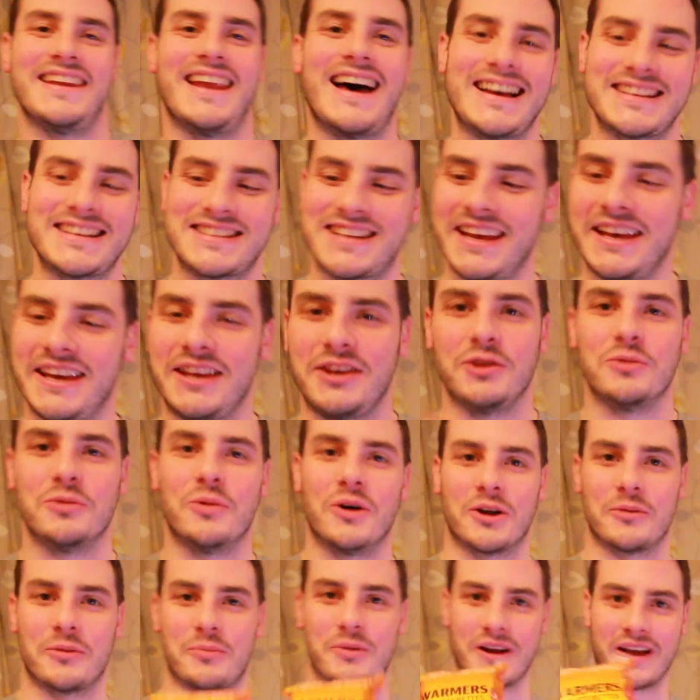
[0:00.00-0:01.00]
Lastly you
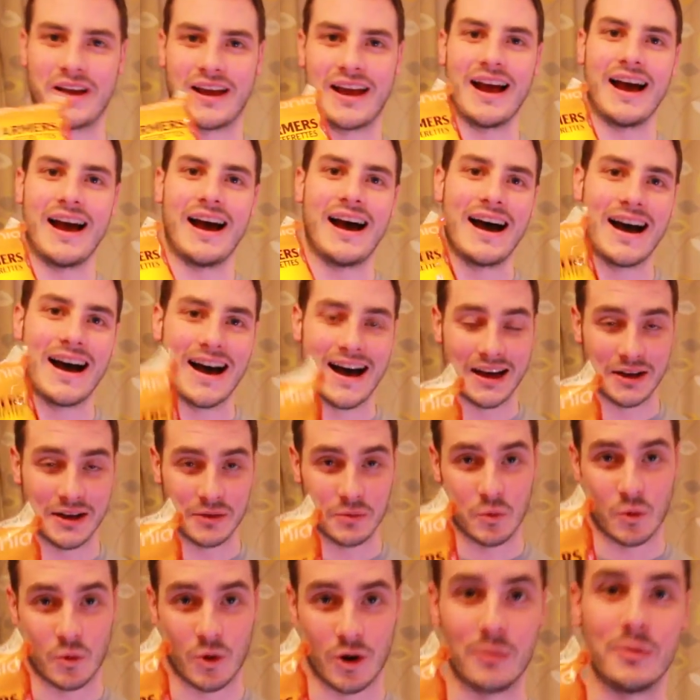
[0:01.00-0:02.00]
want to bring
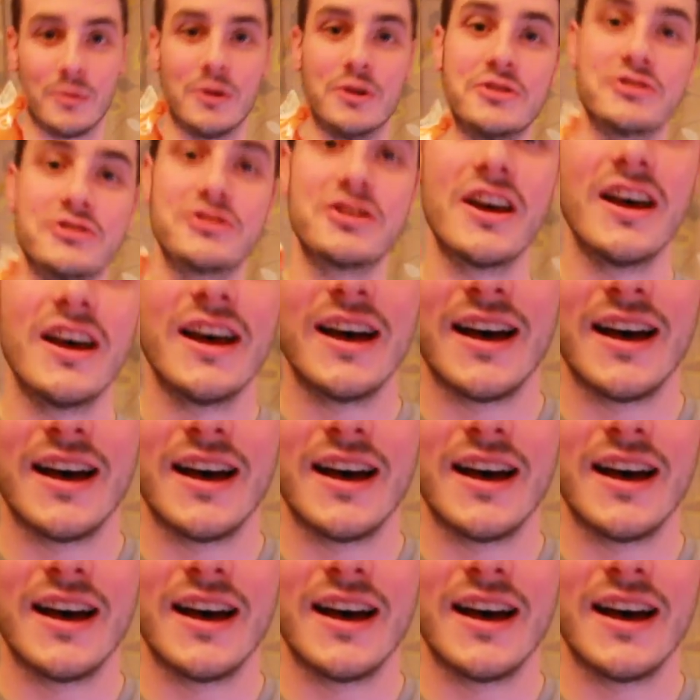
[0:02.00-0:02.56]
hand warmers.